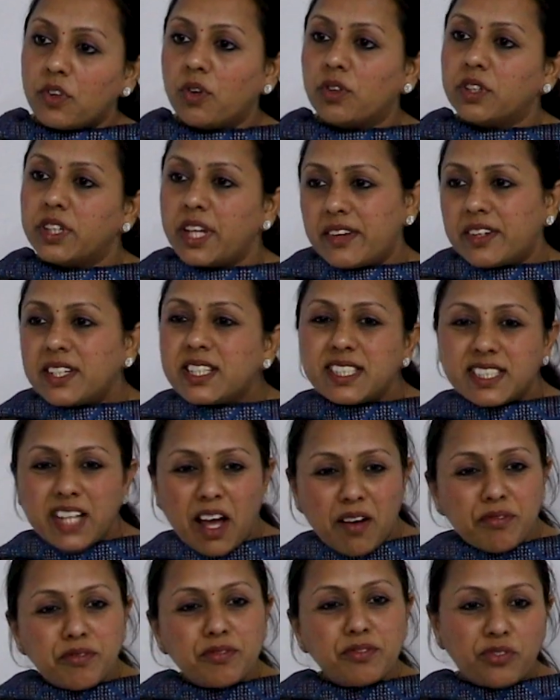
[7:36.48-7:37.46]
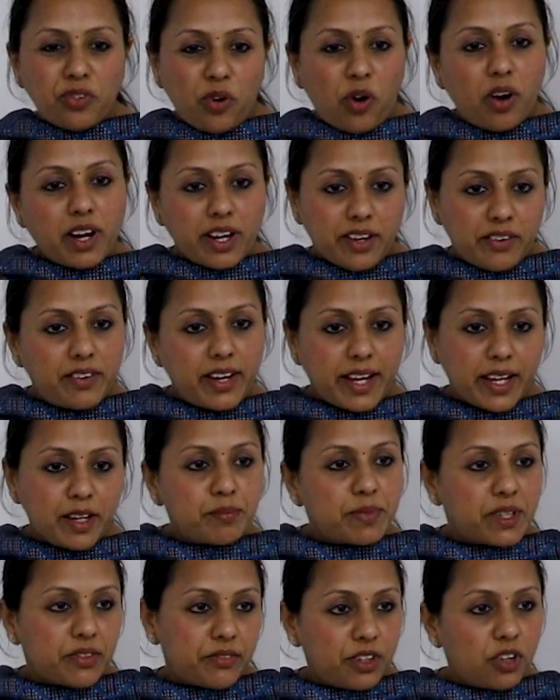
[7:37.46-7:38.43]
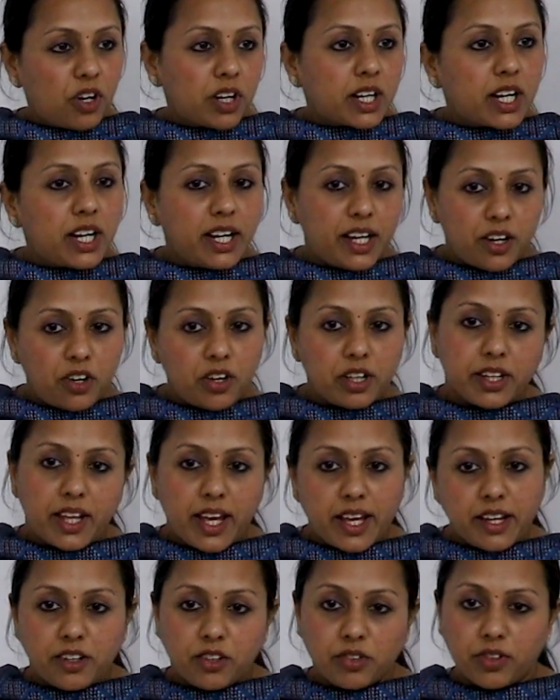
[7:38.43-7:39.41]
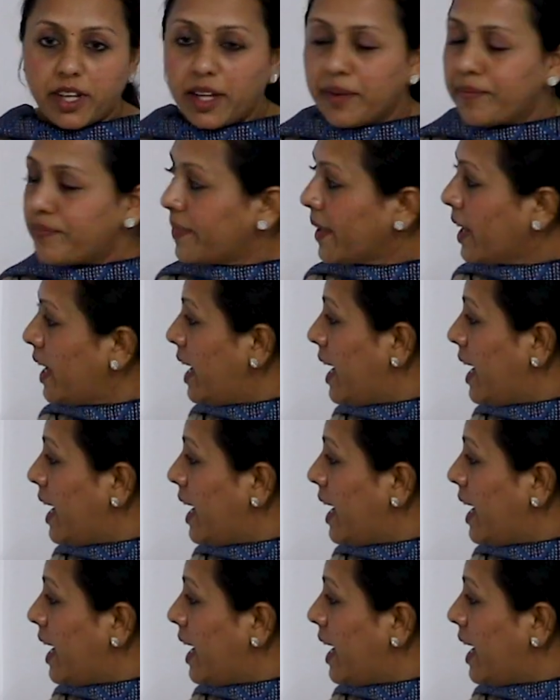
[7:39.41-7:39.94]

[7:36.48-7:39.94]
No, there is somewhat, right? But we're not clear on that, okay?